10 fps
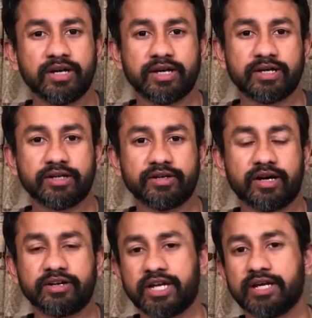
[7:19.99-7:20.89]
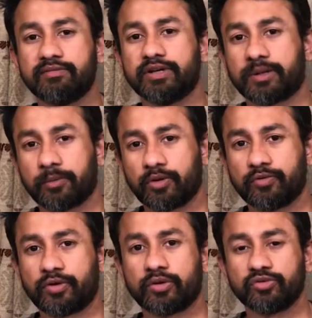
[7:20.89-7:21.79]
And I gave a couple of
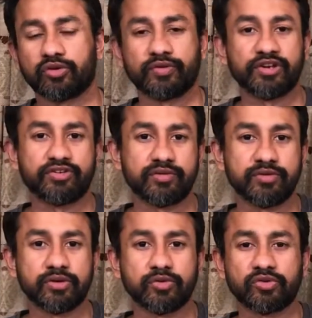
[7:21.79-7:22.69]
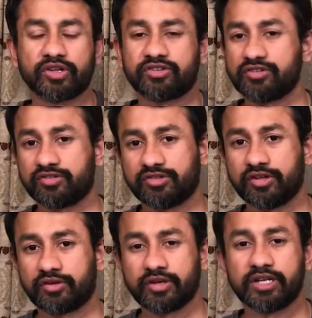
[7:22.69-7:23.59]
rounds of interviews, and things
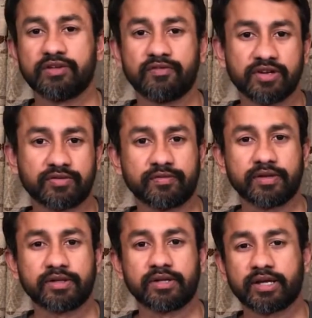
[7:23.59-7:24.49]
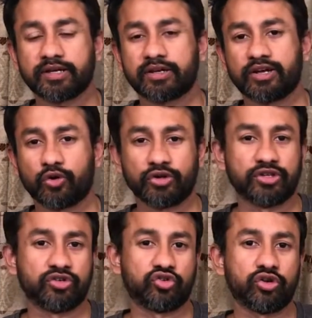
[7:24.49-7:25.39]
really went well, and I got
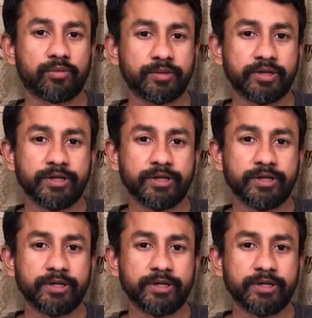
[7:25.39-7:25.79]
the job,